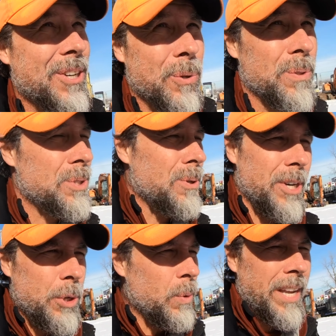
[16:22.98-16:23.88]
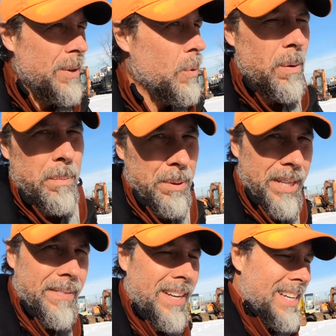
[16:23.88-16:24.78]
a cool story. You, you won't
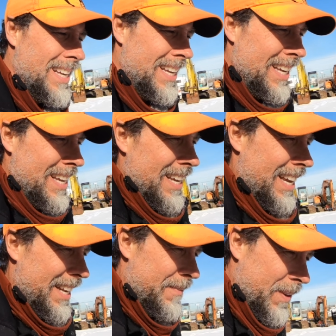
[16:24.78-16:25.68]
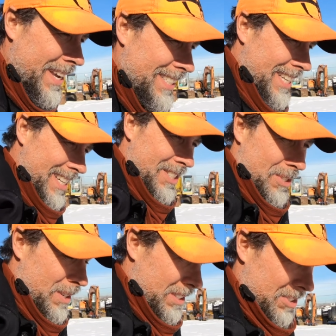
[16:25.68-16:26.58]
believe it. And if you guys got a
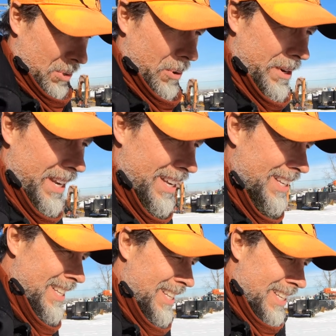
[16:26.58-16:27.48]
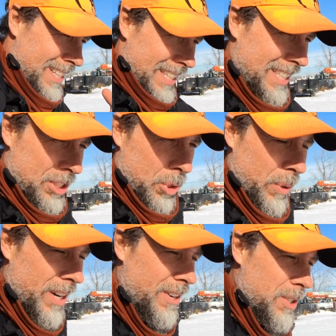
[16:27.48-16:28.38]
so story that this
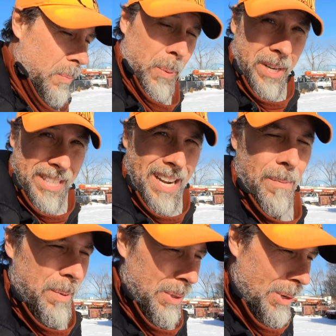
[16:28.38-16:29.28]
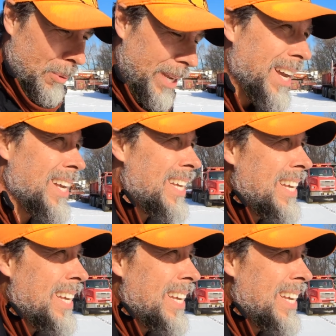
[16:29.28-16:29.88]
triggers, put it down below, will ya?